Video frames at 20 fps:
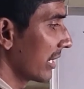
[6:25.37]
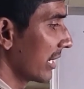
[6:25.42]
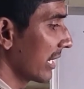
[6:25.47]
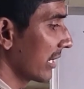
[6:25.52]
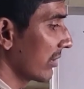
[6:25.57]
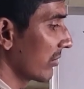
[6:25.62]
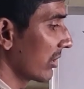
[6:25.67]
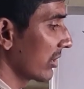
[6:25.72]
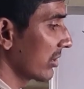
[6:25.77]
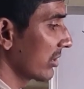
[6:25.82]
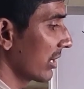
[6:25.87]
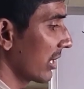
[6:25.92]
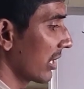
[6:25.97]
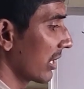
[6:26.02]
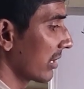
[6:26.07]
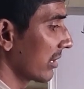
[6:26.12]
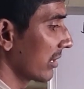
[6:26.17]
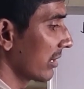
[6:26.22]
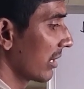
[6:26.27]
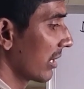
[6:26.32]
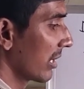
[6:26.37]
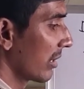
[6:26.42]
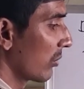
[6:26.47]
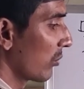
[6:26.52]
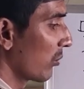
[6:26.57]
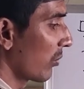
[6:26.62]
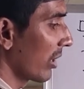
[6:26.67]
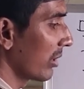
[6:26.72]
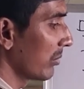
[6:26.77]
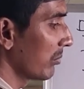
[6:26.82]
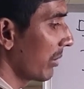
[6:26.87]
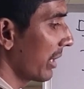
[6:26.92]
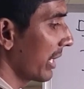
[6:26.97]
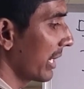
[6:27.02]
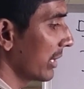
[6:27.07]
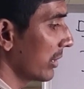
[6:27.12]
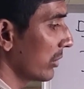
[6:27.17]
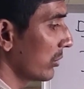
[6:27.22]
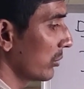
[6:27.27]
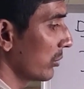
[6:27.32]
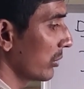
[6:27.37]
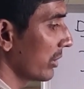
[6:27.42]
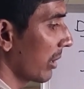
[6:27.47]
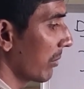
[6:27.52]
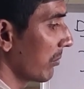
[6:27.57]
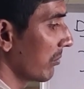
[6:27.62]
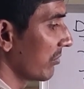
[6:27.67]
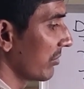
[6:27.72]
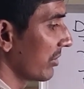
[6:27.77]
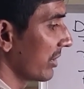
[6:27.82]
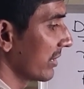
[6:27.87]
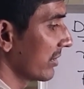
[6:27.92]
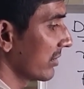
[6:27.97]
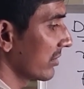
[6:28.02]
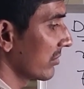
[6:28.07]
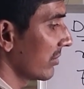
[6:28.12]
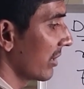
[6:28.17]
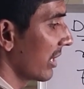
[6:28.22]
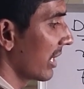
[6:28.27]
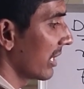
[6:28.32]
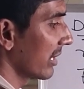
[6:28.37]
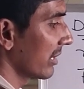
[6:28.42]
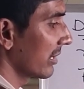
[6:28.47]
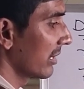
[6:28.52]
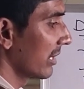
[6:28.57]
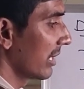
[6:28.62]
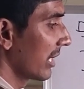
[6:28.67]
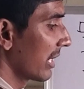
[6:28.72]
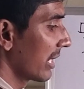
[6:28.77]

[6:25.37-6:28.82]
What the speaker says: equation 1 by 2 mv square.